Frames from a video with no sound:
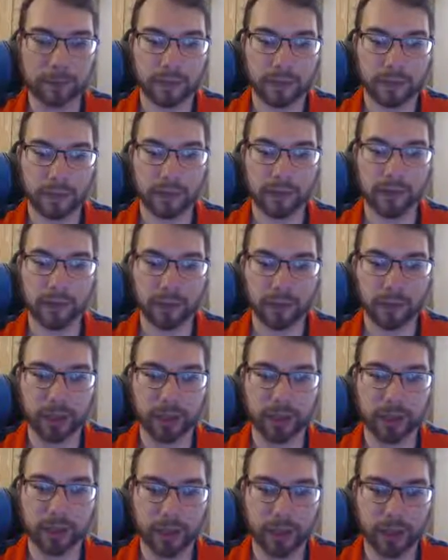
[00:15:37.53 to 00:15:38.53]
This will
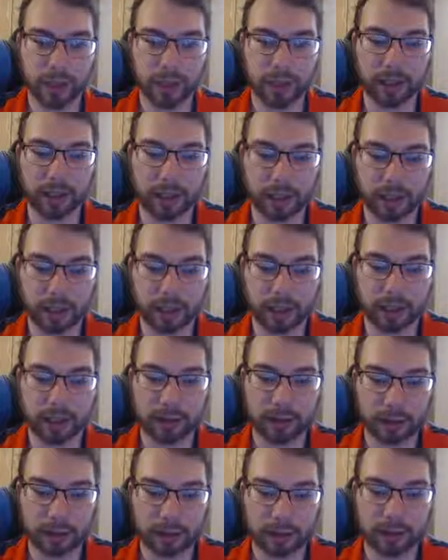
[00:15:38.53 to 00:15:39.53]
be, we're
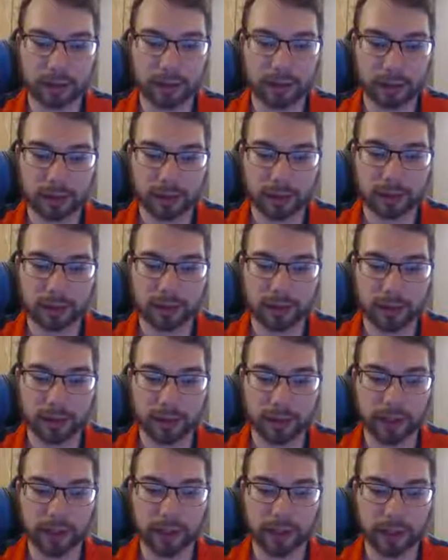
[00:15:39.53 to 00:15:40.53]
going
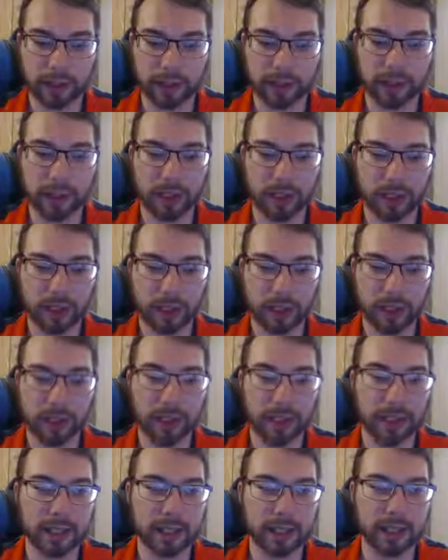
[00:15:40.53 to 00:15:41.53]
to normal summon
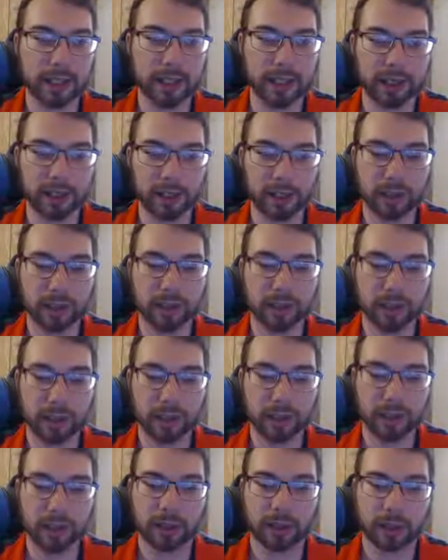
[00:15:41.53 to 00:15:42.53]
the Hunter,
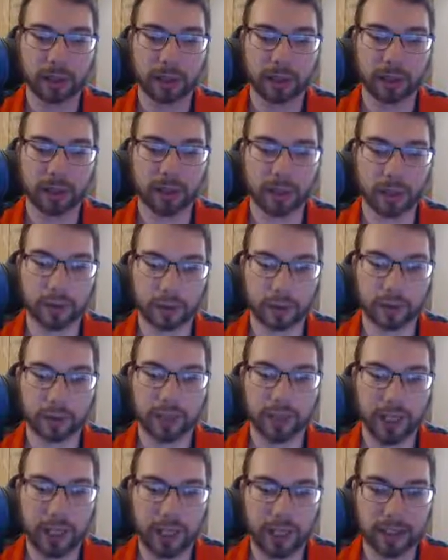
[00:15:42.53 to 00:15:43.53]
and then we're going
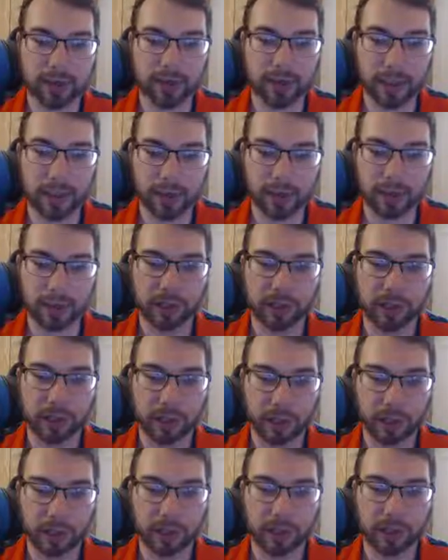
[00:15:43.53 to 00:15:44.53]
to activate Cruiser.
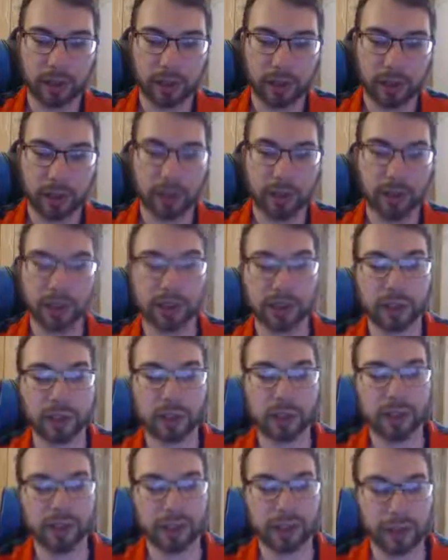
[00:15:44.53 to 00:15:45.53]
Cruiser
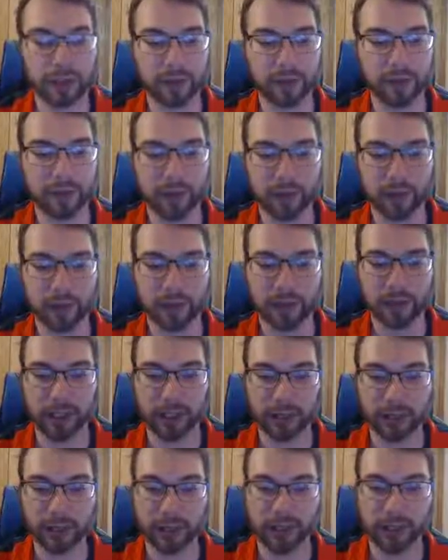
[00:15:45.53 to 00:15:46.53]
also gives 500 life
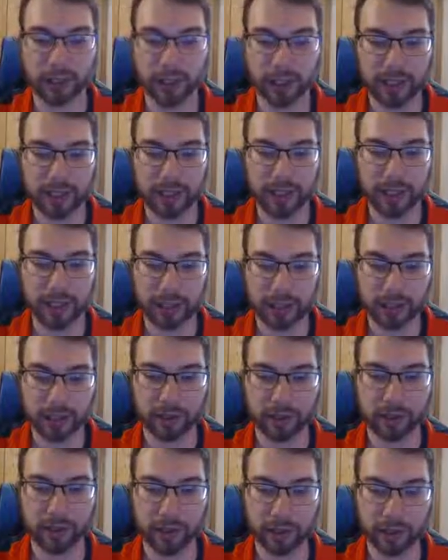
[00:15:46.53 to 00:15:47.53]
points when this happens,
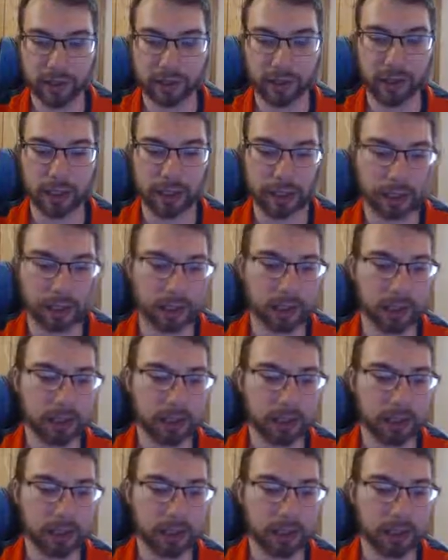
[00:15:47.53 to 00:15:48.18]
so that's not